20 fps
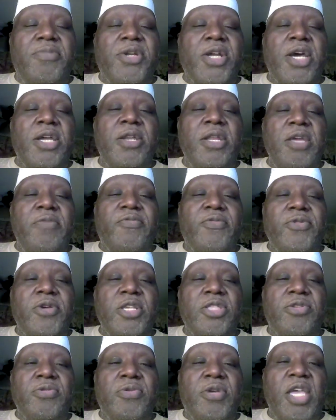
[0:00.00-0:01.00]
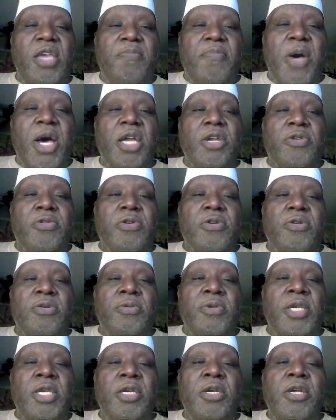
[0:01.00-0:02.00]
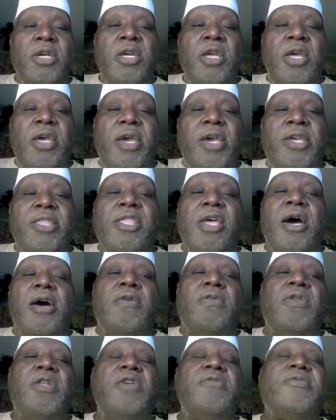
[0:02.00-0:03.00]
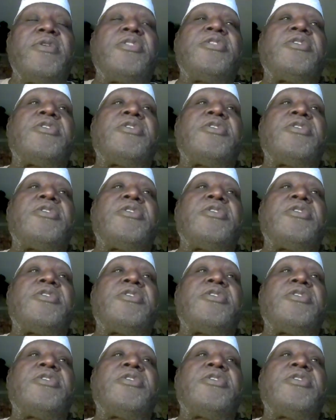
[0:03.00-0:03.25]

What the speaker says: person who owns the channel